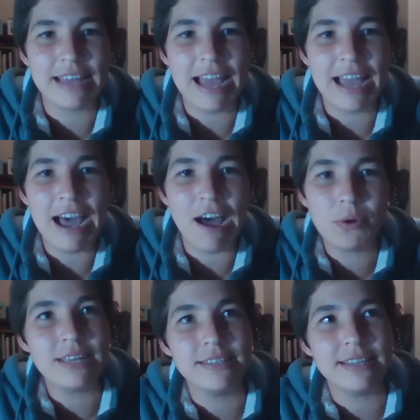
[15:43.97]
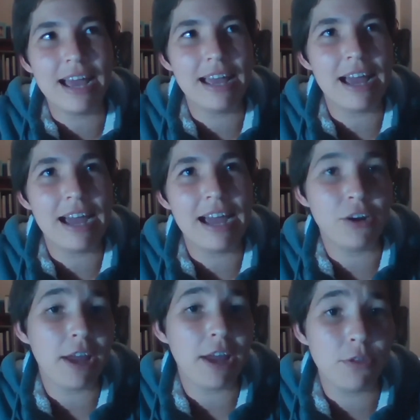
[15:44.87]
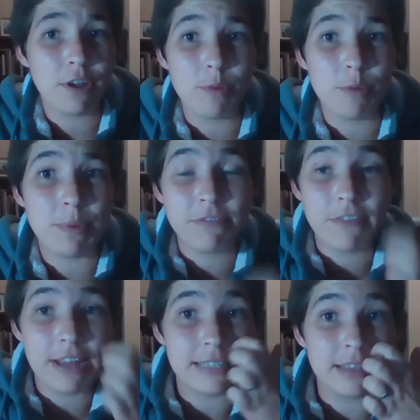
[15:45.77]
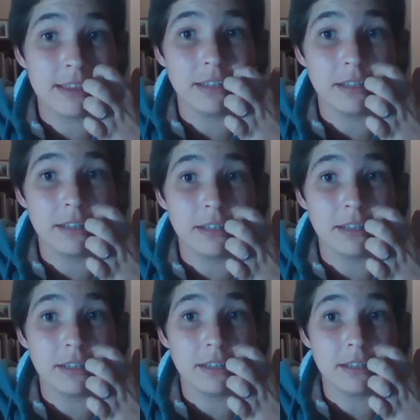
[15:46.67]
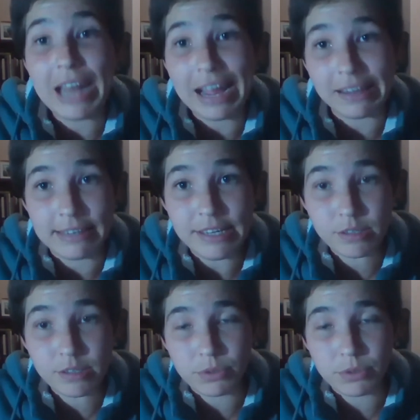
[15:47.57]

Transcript: How is cryotherapy affecting the human athletes?